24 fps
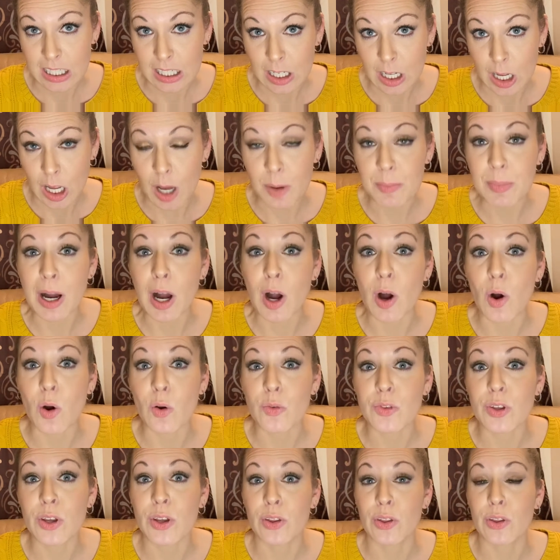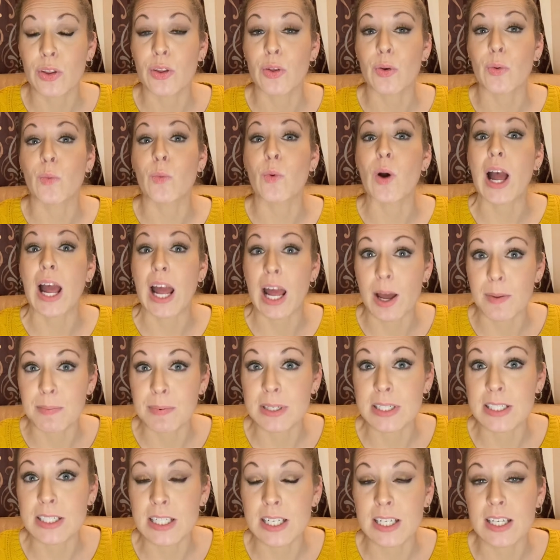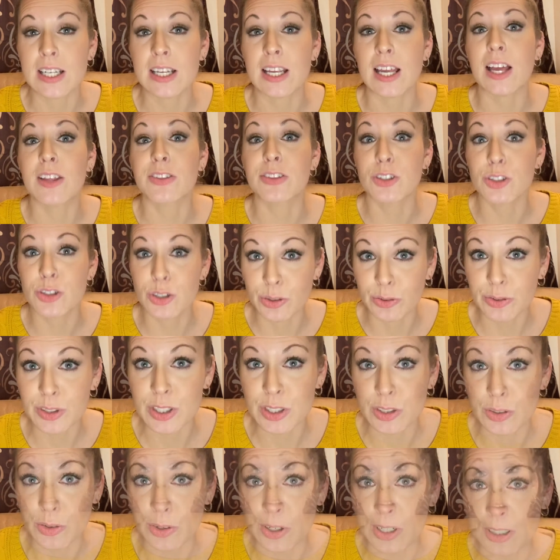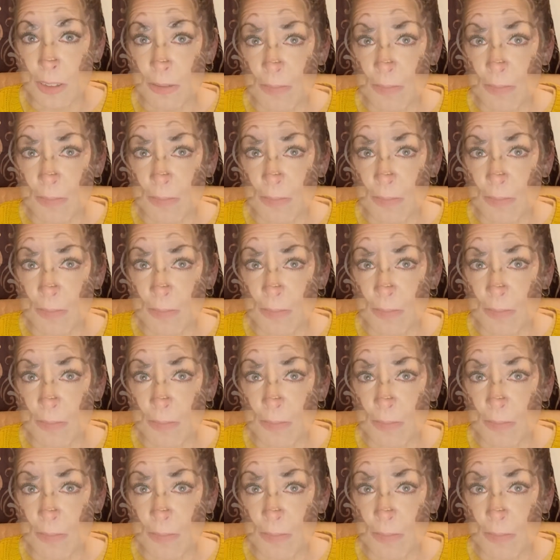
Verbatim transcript: about what happened at the jewelry store.